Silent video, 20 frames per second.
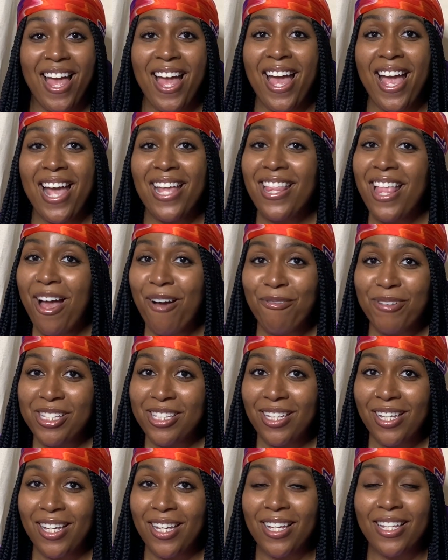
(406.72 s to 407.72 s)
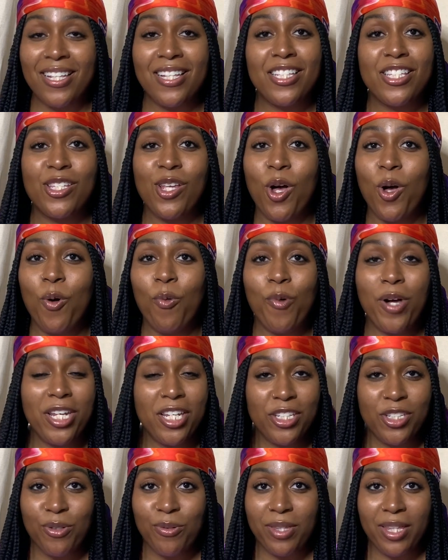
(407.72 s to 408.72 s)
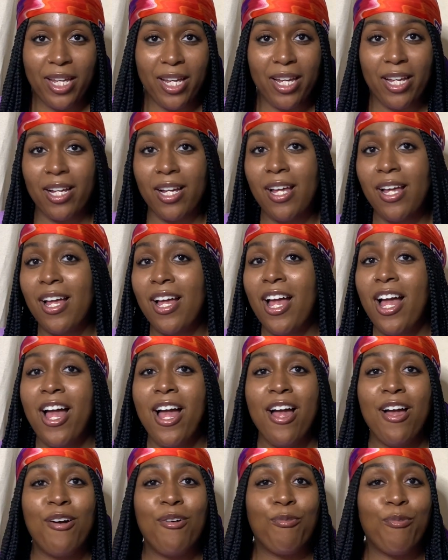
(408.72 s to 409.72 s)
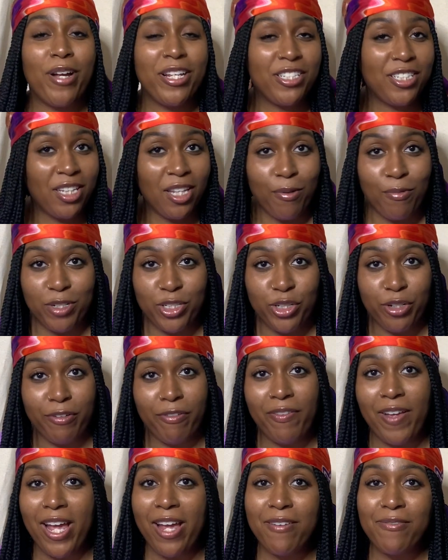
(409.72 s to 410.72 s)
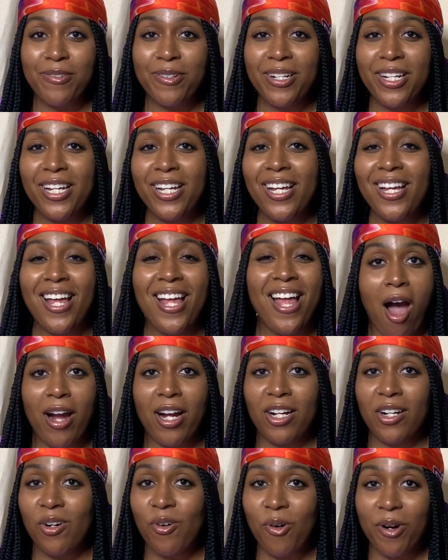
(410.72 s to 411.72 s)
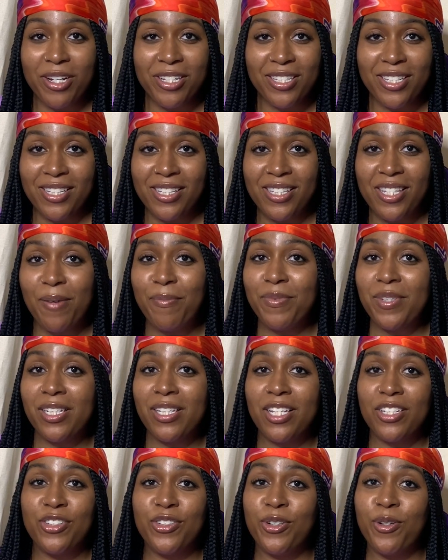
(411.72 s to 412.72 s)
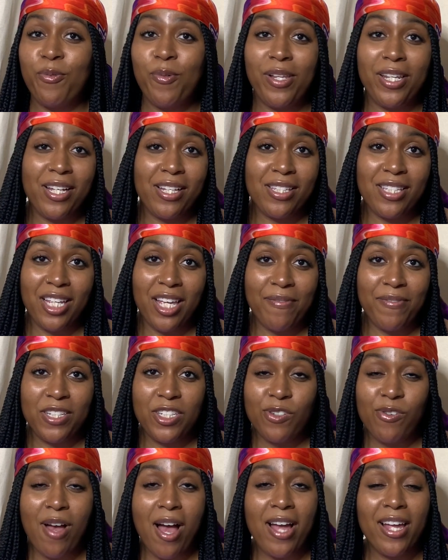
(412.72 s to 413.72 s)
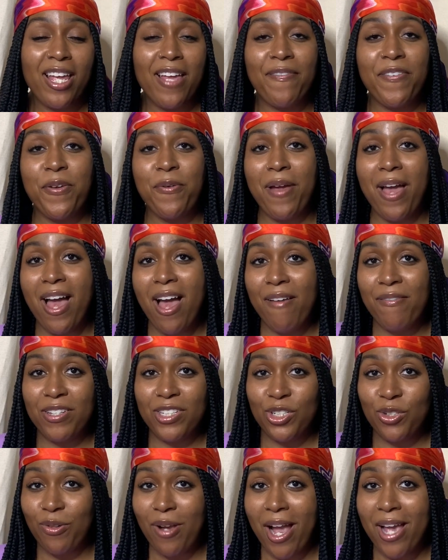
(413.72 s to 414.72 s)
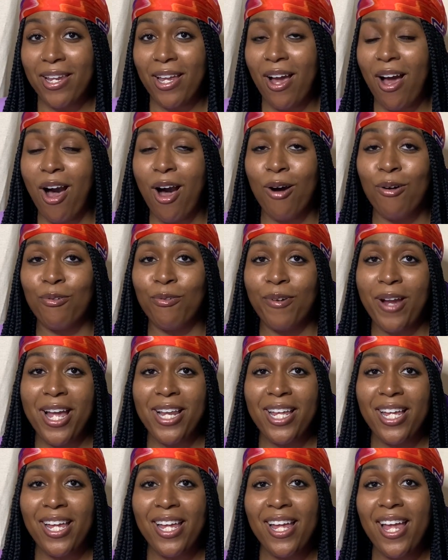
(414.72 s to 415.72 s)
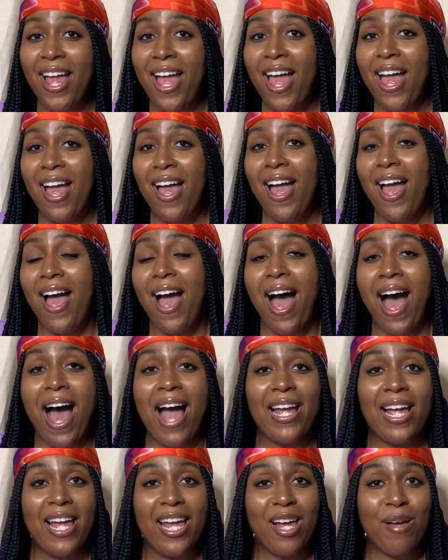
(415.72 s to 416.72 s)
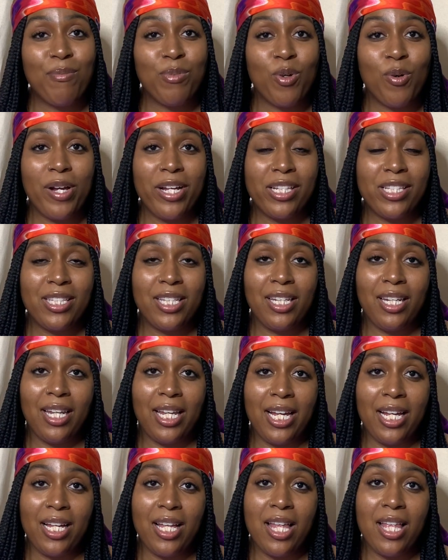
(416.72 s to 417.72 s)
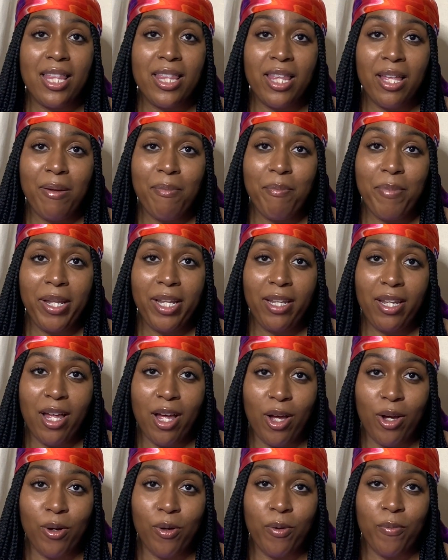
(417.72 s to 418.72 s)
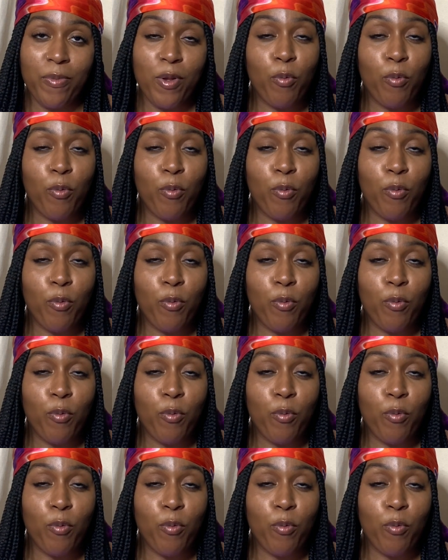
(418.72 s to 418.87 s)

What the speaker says: And that was it. So what did you think? Which look was your favorite? Are corsets something that you're willing to give a try if you haven't tried it already? I am going to link them below.